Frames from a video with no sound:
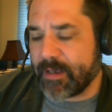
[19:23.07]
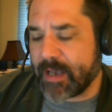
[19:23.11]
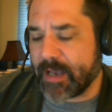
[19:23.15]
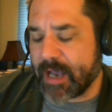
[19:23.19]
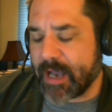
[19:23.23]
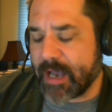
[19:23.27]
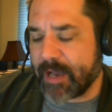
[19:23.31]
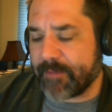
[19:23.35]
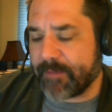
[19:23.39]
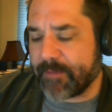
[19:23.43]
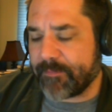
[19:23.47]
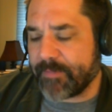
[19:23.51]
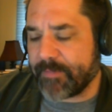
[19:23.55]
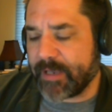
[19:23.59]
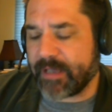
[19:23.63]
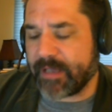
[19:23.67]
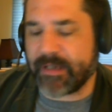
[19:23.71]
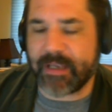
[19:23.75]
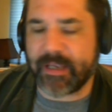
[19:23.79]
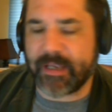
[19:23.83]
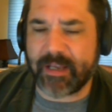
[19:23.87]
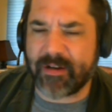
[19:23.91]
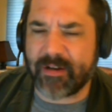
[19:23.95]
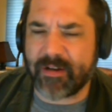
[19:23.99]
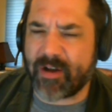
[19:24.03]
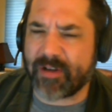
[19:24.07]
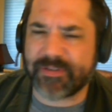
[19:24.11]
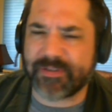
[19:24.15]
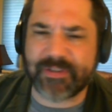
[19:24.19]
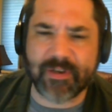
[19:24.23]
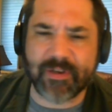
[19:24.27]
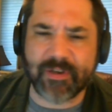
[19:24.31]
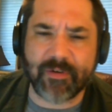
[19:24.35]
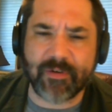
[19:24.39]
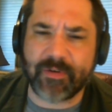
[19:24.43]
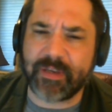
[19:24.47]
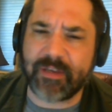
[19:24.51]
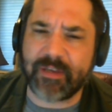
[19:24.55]
And
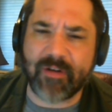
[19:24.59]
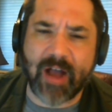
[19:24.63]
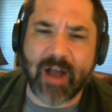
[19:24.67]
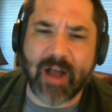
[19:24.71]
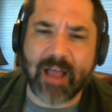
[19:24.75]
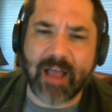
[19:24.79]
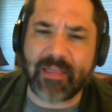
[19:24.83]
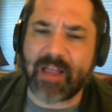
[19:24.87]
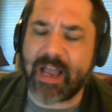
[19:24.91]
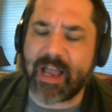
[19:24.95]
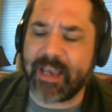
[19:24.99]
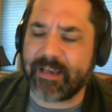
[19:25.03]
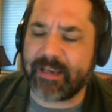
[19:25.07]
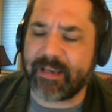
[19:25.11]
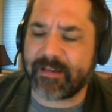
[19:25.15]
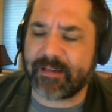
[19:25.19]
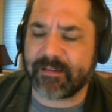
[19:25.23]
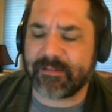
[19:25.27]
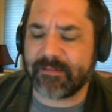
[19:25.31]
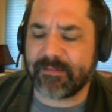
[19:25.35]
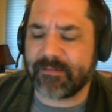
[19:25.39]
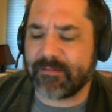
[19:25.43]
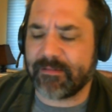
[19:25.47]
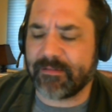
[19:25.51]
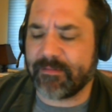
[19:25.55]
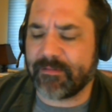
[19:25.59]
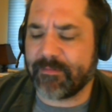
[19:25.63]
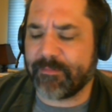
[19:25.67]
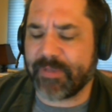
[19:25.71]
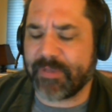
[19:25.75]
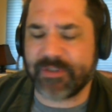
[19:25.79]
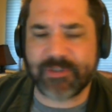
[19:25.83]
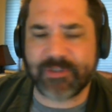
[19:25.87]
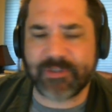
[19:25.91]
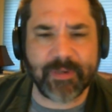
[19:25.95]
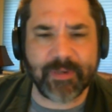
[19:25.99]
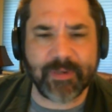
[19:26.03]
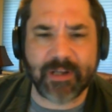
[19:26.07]
also, I like
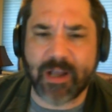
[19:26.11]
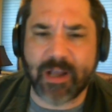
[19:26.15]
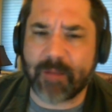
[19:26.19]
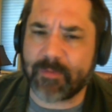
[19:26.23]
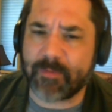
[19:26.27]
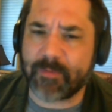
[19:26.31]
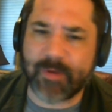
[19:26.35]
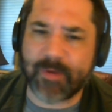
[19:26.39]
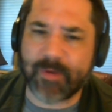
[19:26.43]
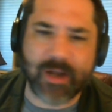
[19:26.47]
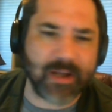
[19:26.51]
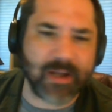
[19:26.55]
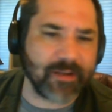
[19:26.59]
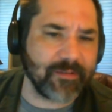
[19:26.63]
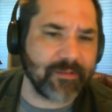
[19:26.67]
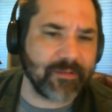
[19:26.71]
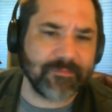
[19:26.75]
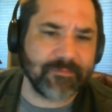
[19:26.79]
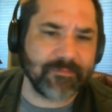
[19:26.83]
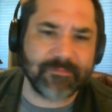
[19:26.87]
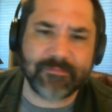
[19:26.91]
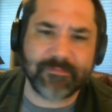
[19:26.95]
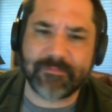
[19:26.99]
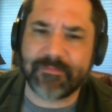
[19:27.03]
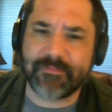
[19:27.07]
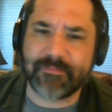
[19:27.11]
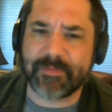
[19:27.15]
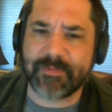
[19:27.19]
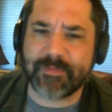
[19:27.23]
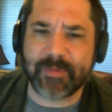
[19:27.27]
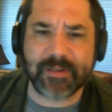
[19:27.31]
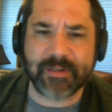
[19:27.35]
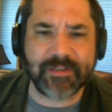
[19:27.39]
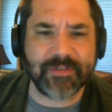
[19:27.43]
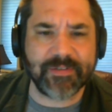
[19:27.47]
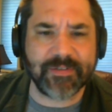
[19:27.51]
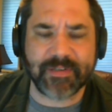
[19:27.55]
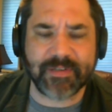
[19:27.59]
Benjamin Cumberbatch as
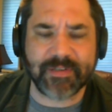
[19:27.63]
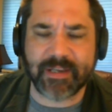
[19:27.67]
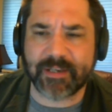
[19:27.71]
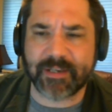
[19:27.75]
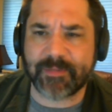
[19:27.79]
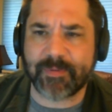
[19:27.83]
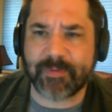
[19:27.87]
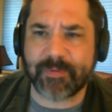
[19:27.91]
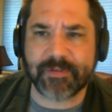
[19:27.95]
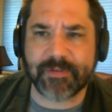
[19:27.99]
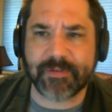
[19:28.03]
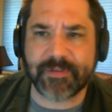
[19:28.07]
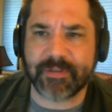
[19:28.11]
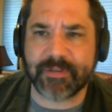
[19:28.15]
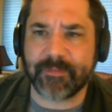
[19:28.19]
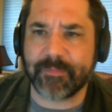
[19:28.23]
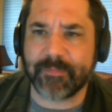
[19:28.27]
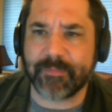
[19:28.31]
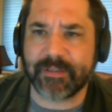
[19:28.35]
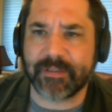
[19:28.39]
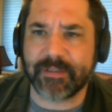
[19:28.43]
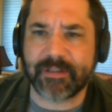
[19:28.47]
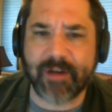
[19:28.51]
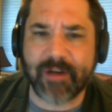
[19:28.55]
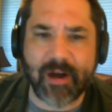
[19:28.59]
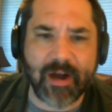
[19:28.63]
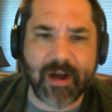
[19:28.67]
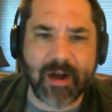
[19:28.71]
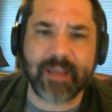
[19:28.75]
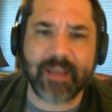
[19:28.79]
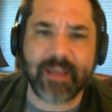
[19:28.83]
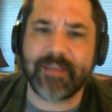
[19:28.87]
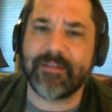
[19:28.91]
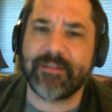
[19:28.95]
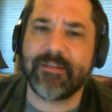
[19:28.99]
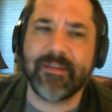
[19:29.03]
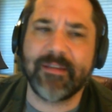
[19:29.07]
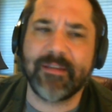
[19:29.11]
much as the next person, but
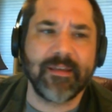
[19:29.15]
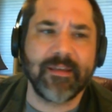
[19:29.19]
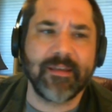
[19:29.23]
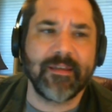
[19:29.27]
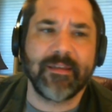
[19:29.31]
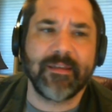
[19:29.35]
Khan,